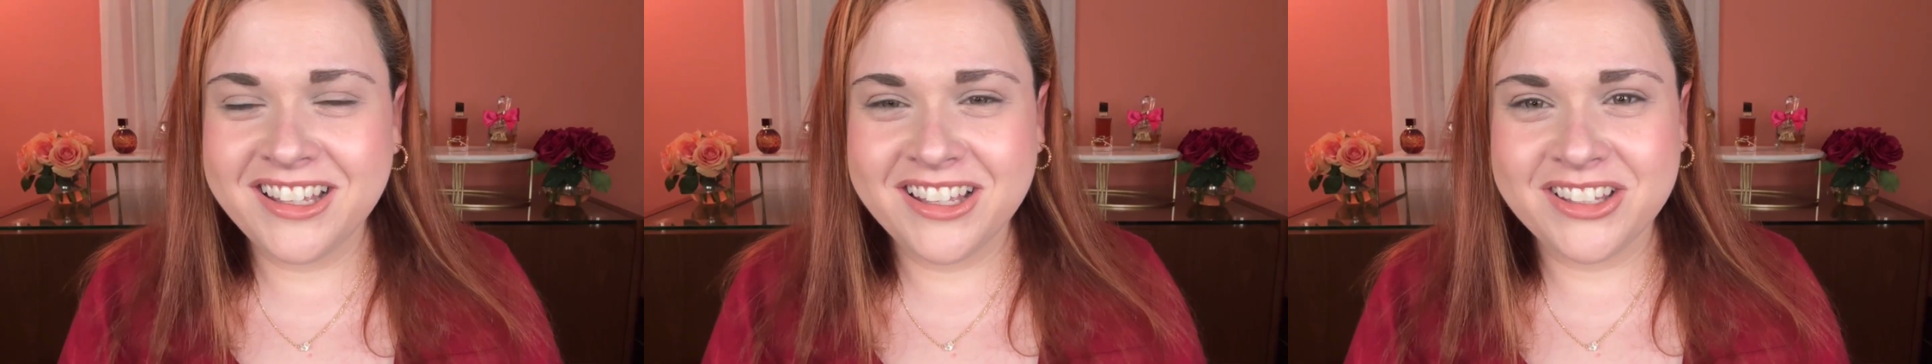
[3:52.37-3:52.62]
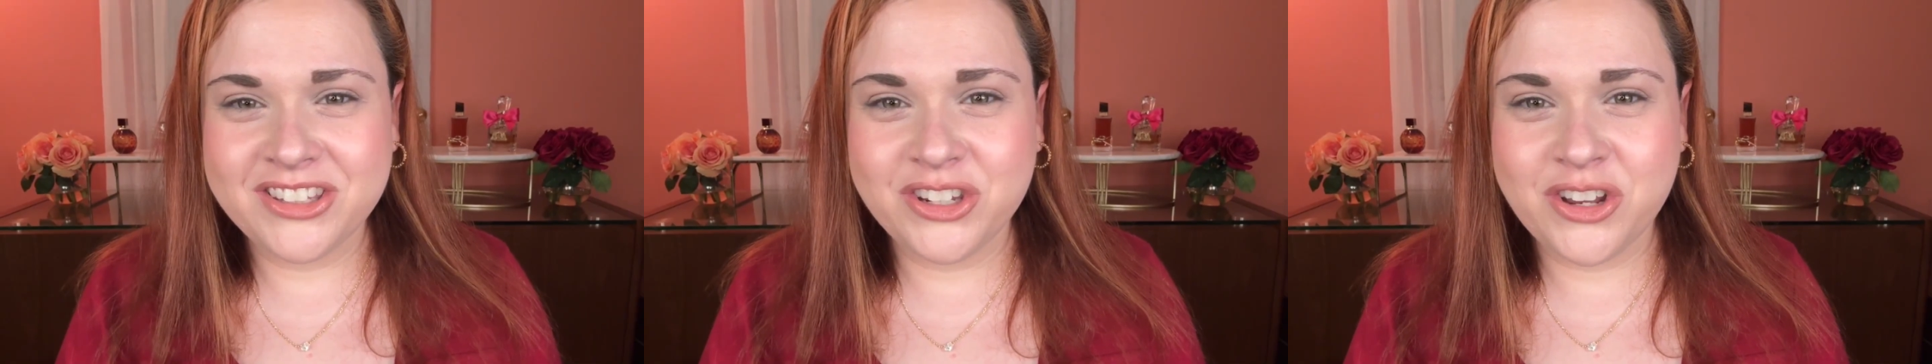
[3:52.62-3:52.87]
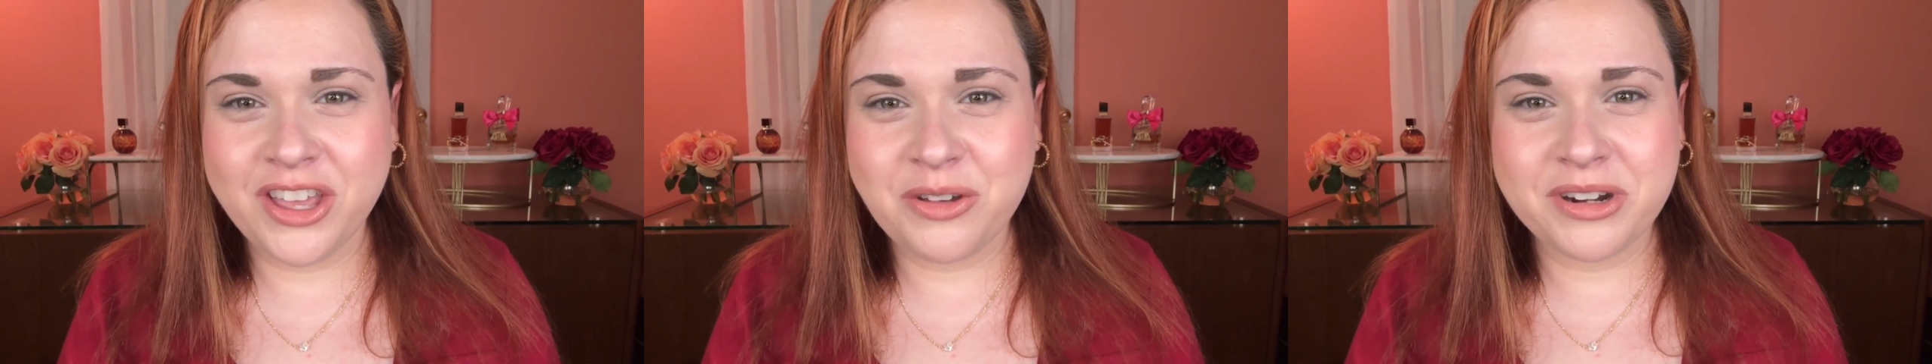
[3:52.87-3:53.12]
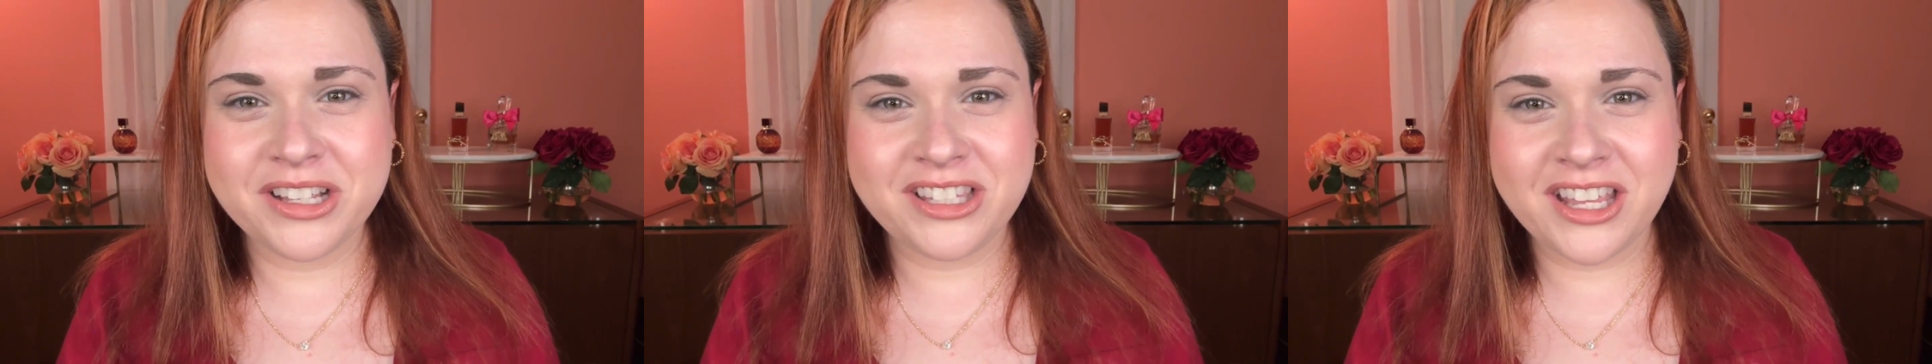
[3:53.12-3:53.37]
So you know like
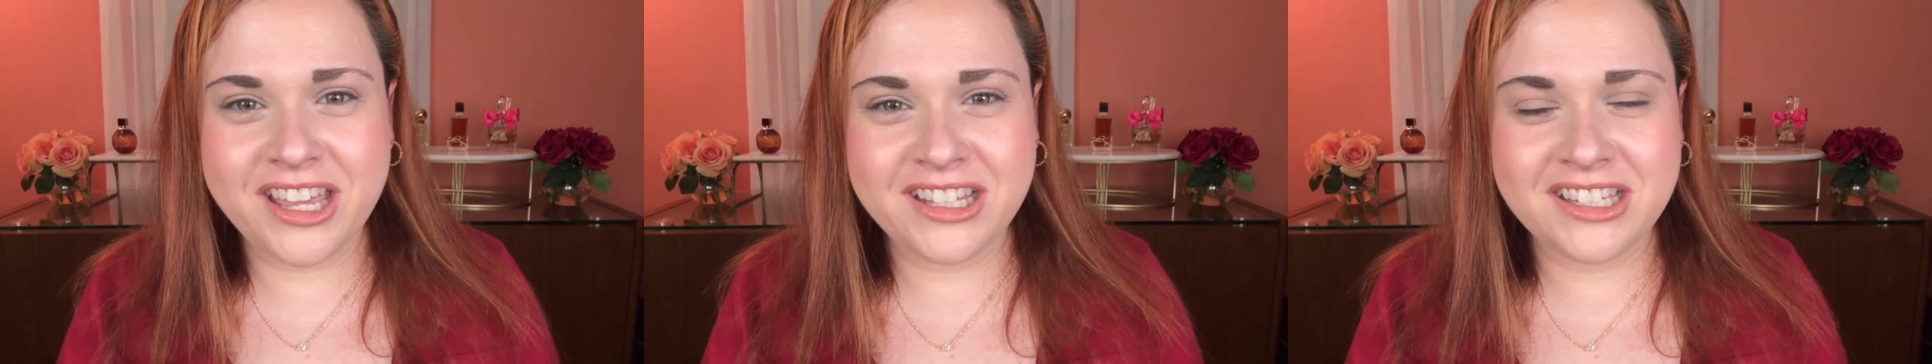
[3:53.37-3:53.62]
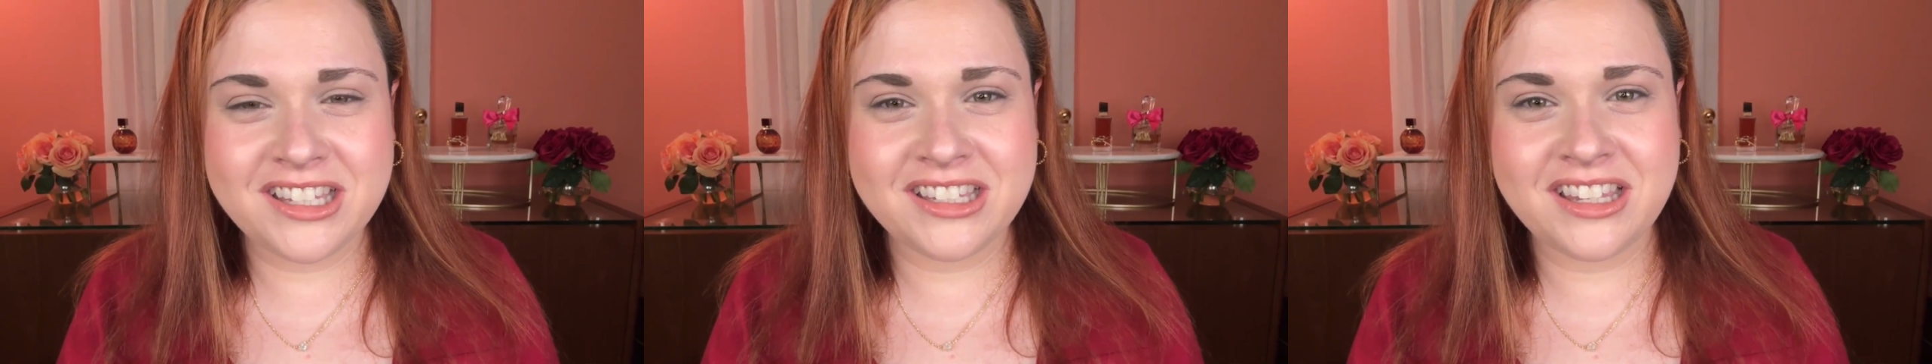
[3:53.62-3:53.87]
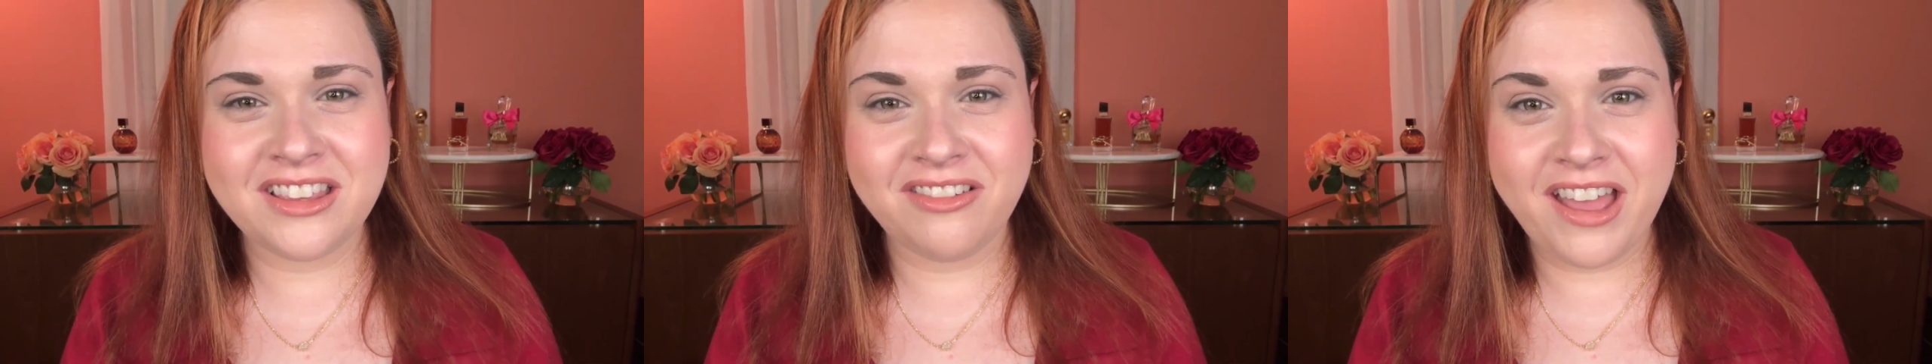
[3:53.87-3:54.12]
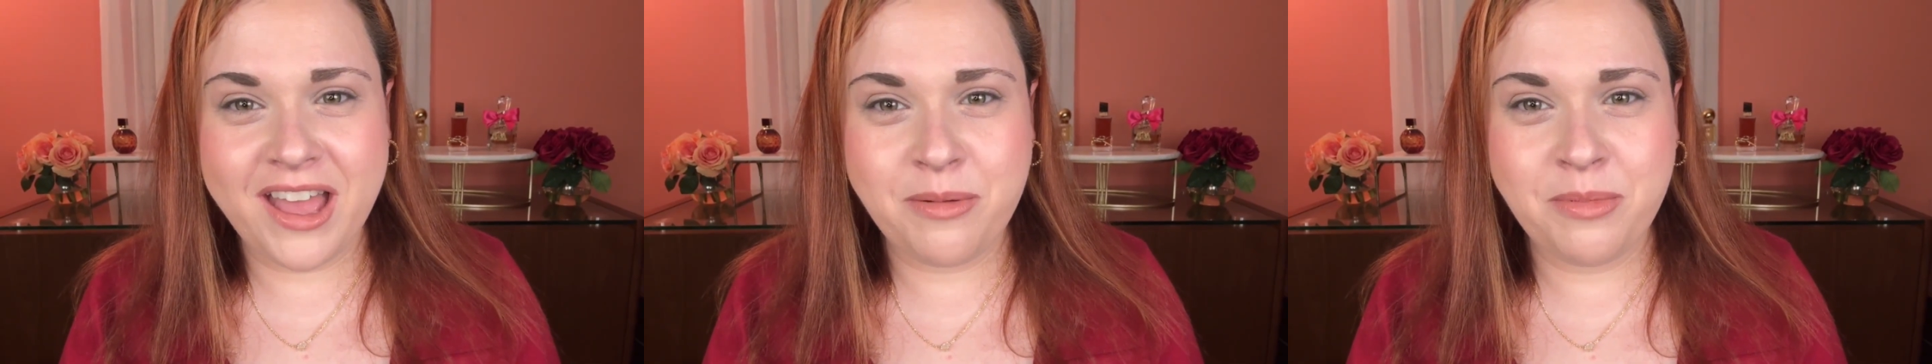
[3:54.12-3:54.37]
when a scientist is in the
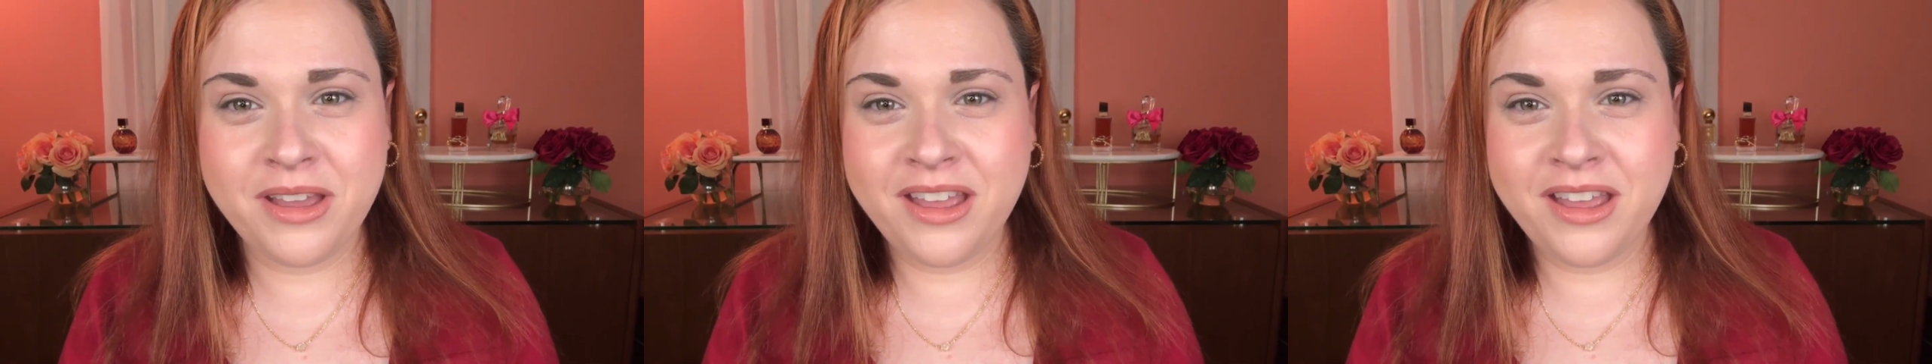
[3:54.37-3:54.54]
lab